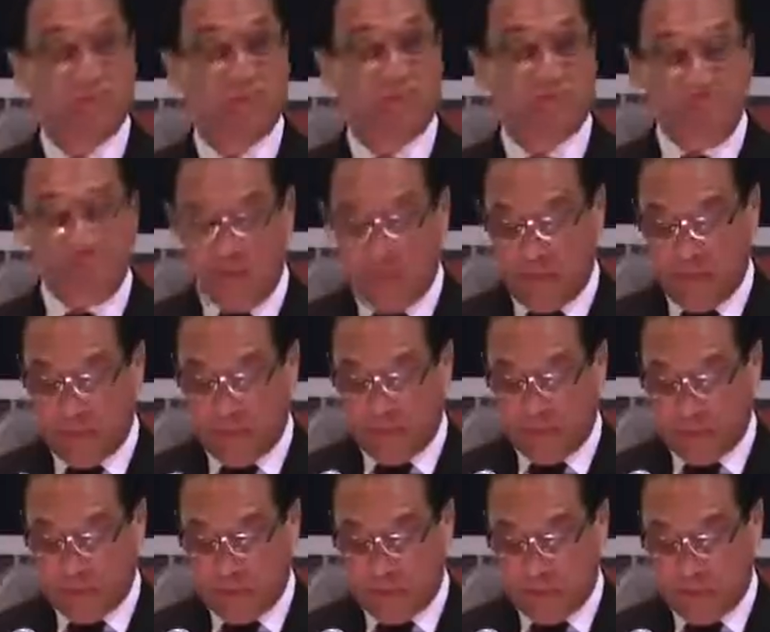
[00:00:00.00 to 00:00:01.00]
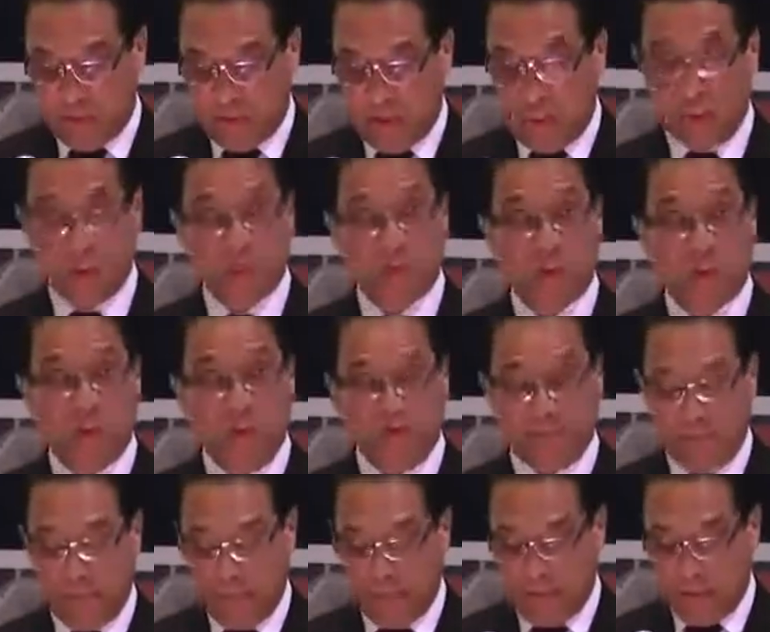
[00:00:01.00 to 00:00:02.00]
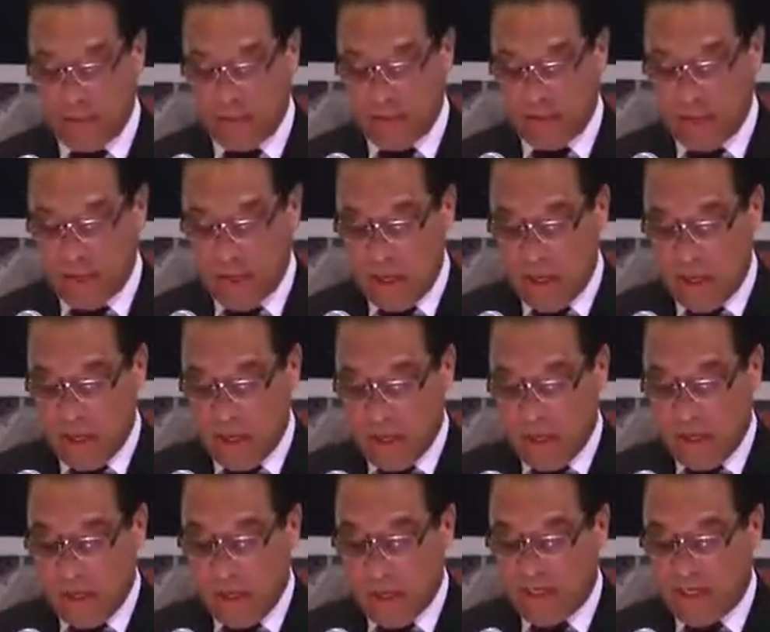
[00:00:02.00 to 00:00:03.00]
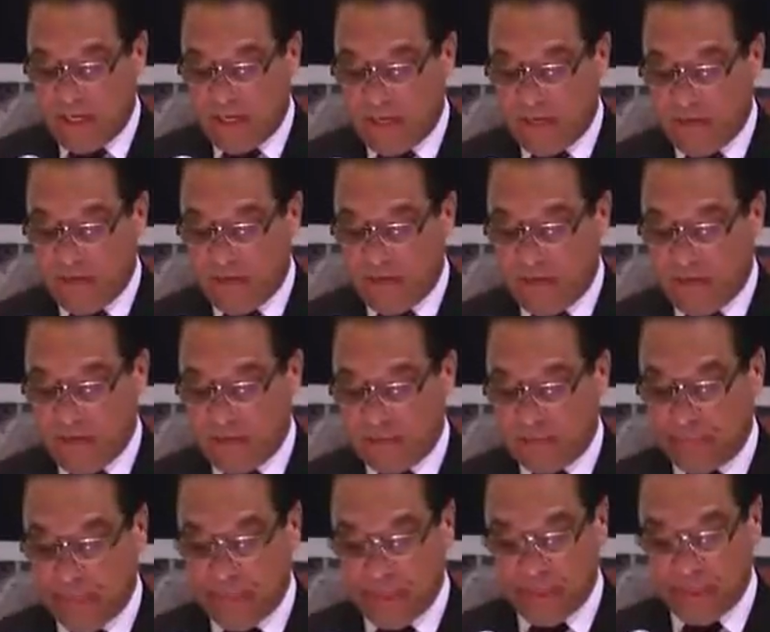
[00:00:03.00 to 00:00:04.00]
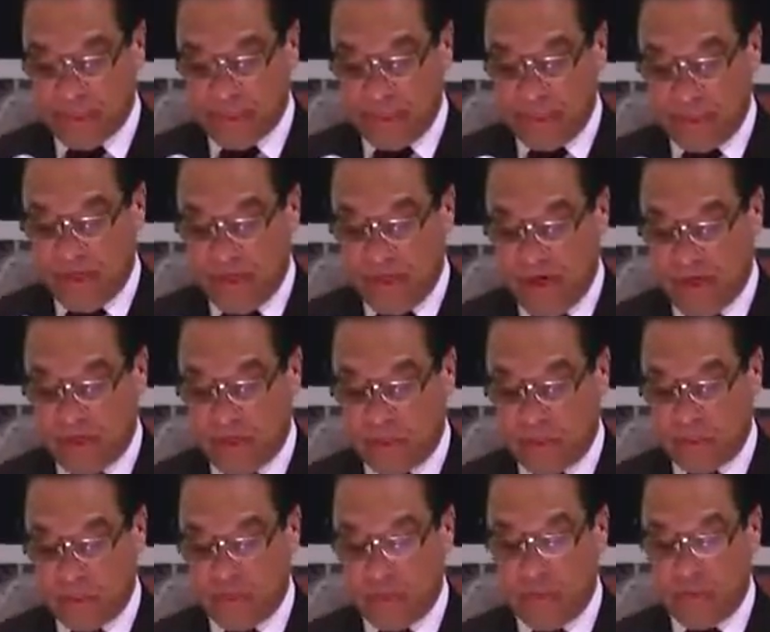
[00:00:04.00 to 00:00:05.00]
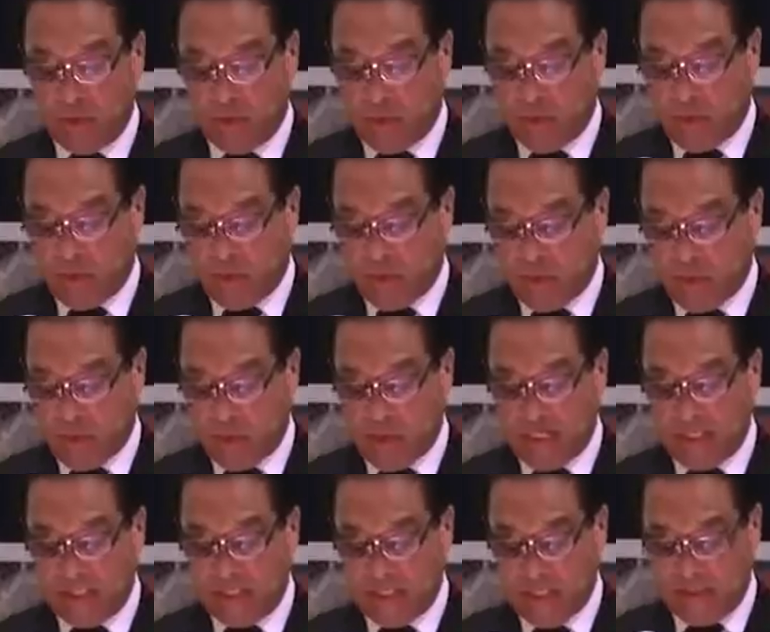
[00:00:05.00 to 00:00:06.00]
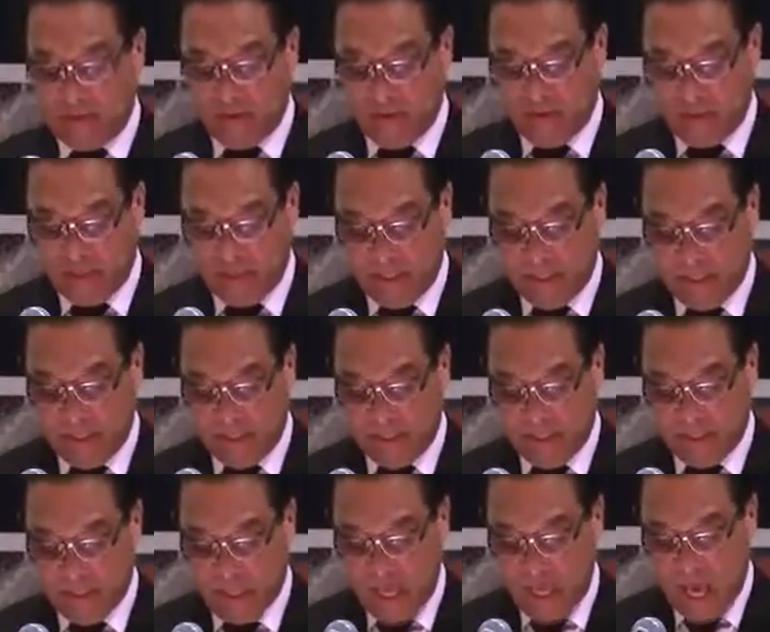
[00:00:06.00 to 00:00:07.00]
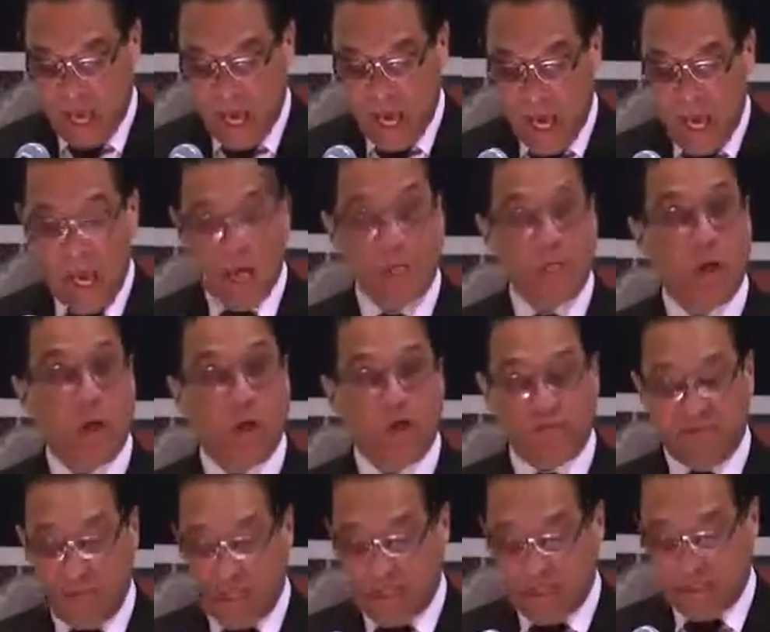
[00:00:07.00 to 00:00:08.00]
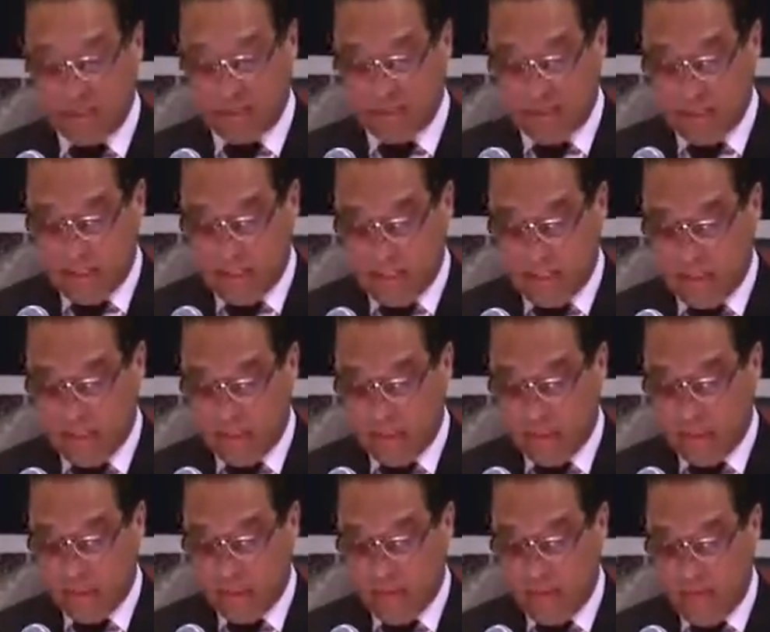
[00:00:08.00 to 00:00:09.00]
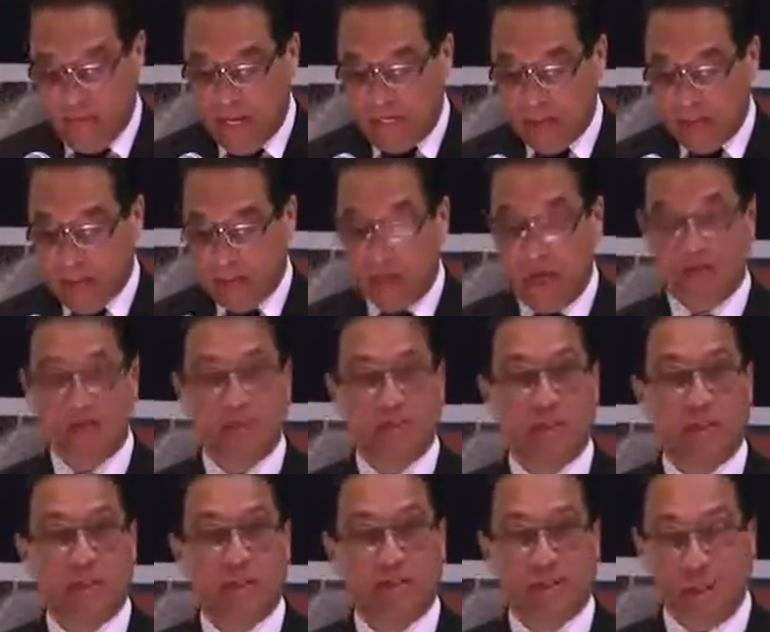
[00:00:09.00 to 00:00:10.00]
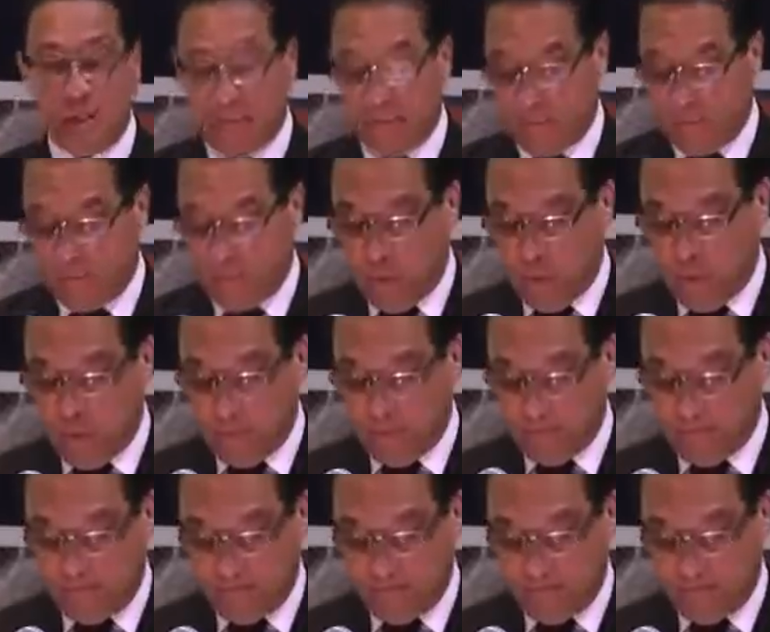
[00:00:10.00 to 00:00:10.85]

of state resources would stop, confidence that transparency and good governance would return to the management of our affairs, and confidence that you could depend on the government to keep its word.